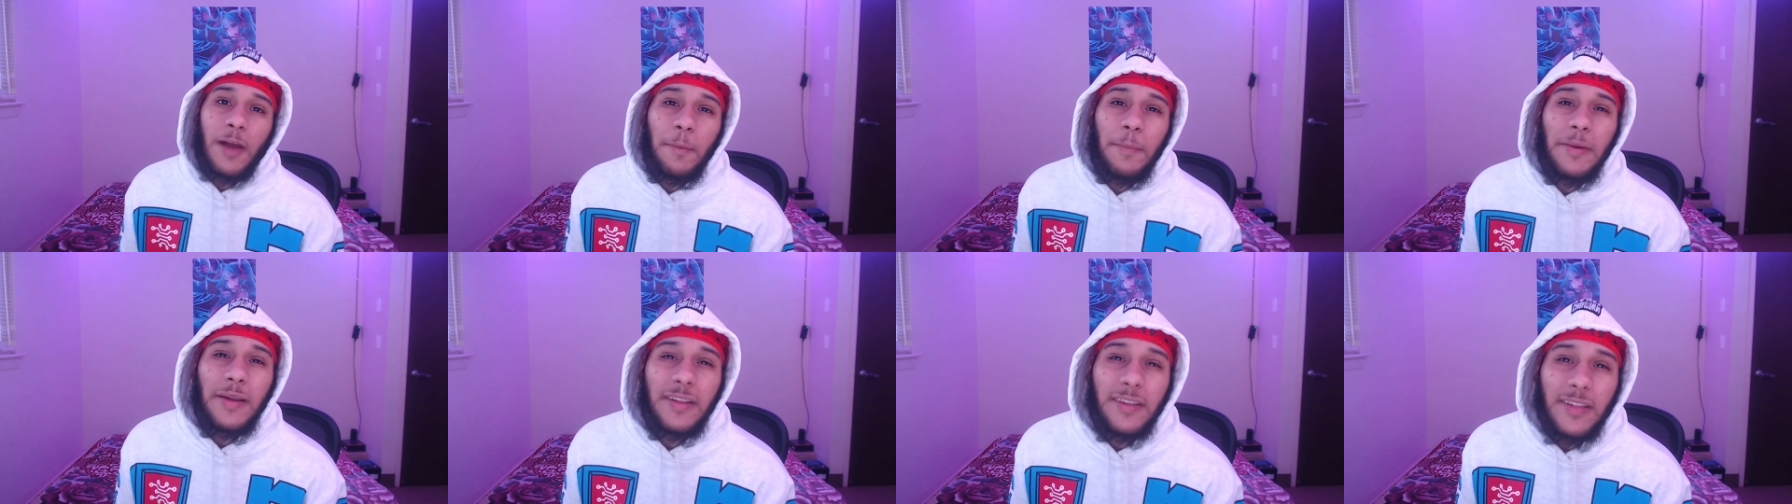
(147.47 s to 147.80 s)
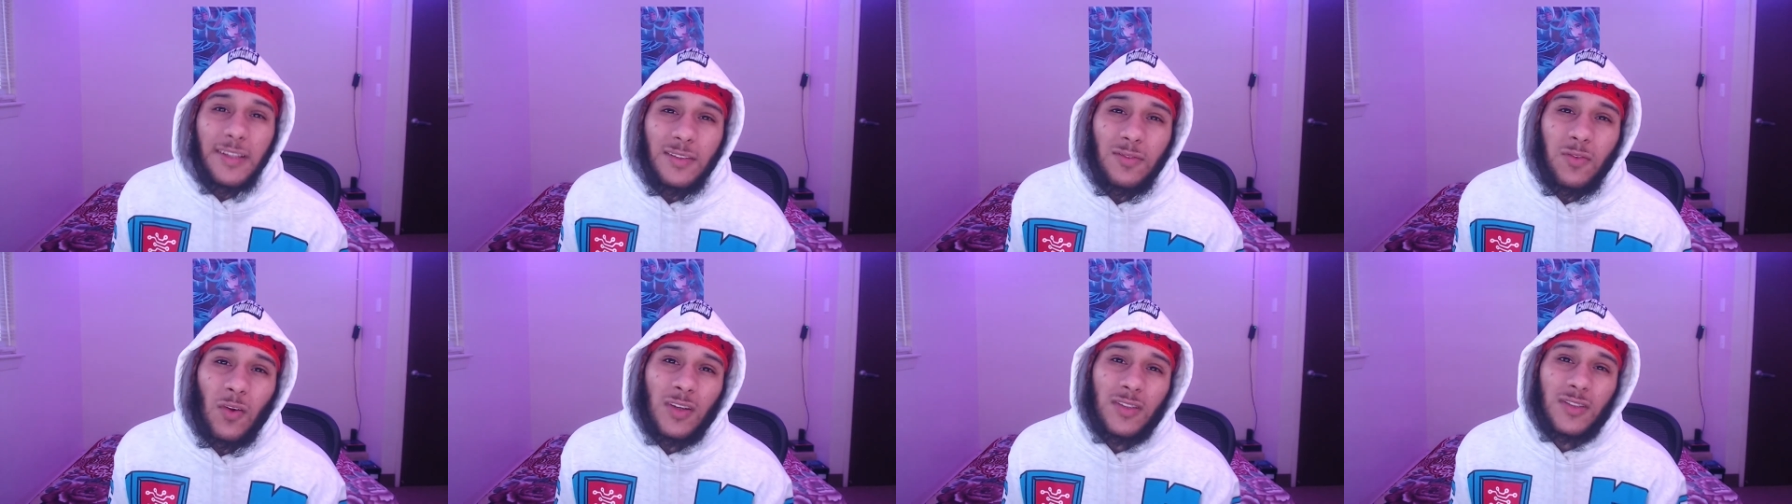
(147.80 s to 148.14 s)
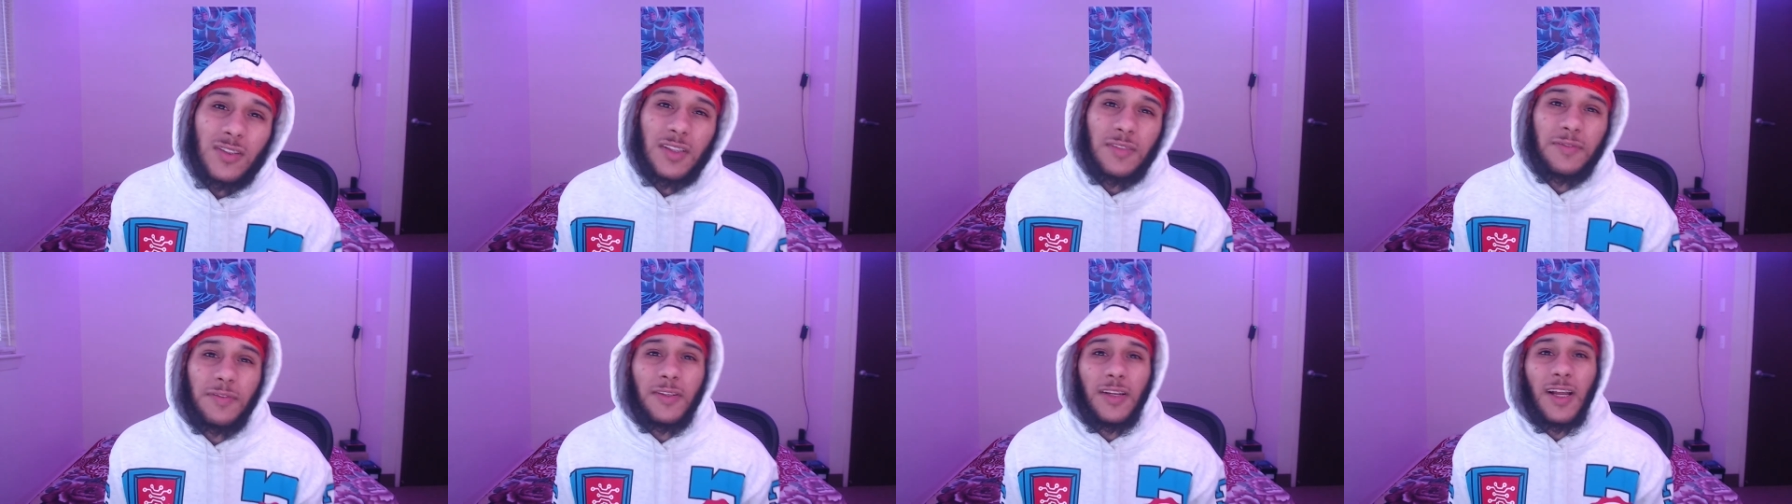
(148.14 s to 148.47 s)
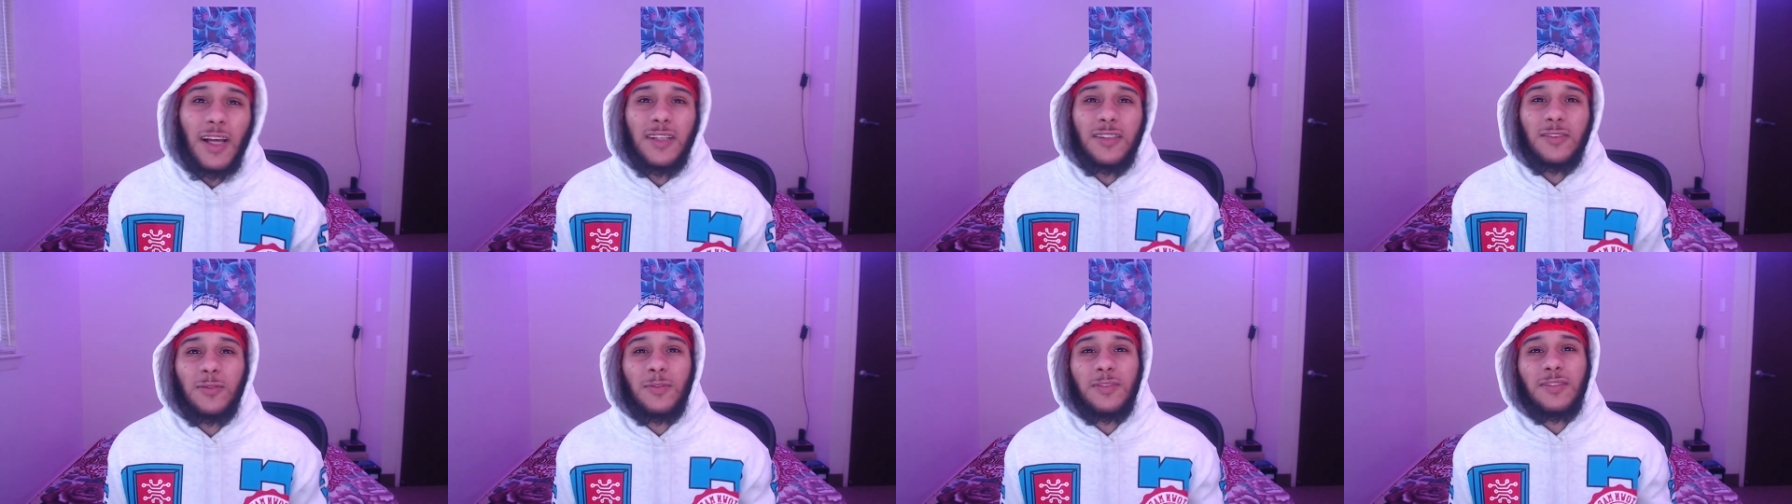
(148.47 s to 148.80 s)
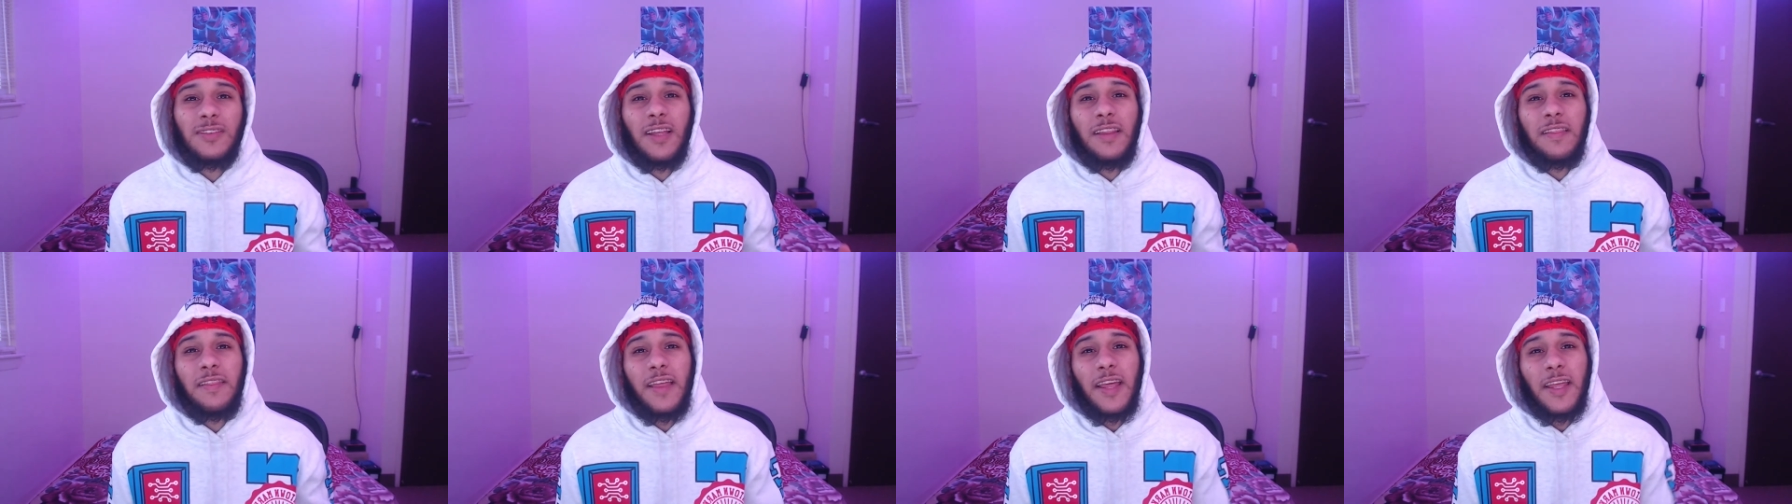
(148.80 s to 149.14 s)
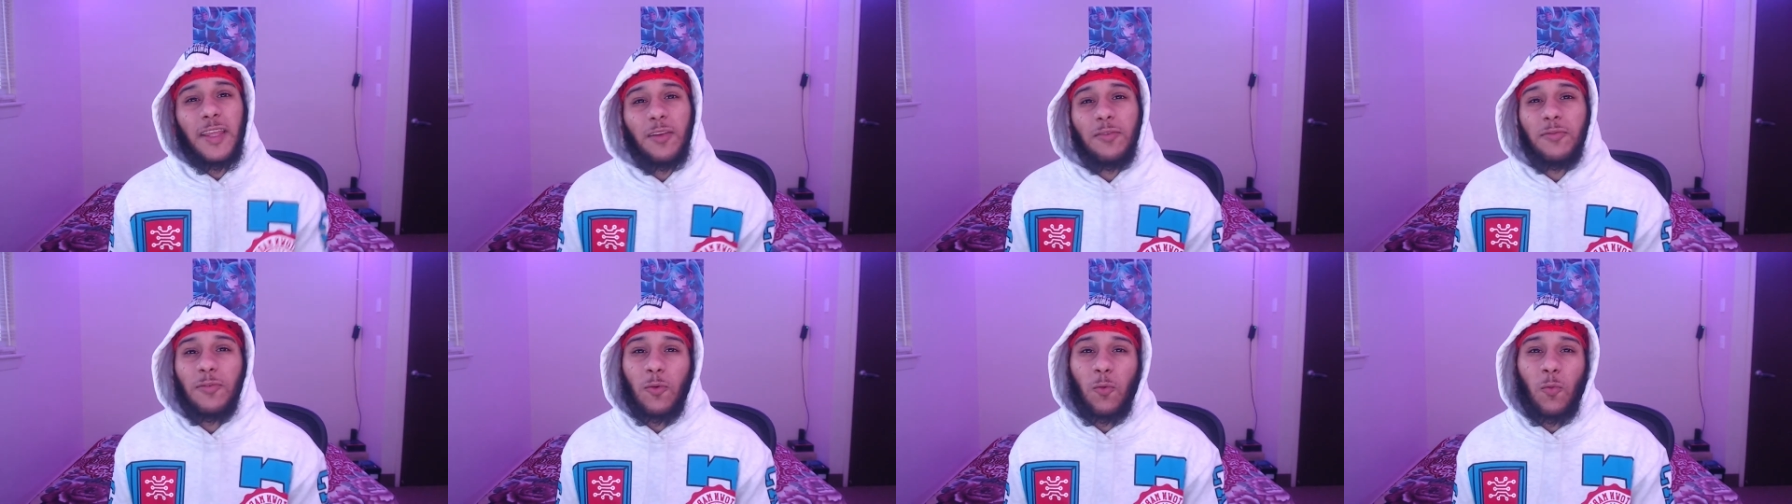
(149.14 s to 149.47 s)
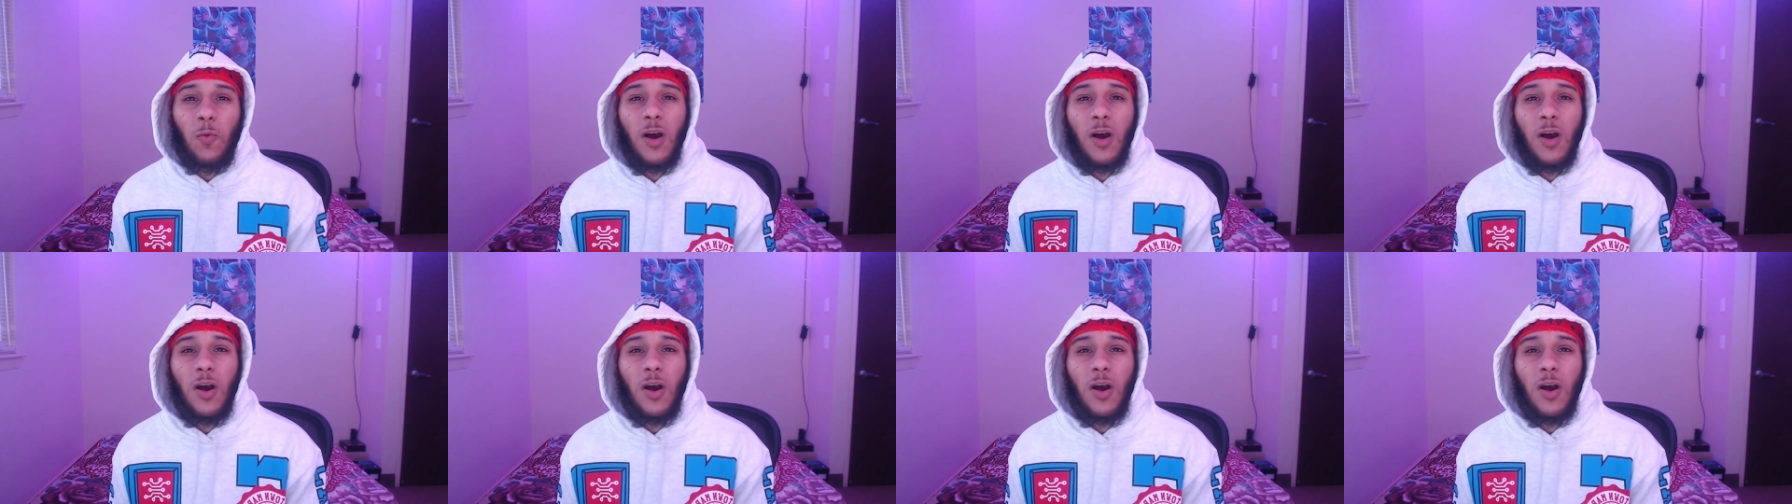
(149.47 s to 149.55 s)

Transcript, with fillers: i made made this far into the video. I just want to say thank you for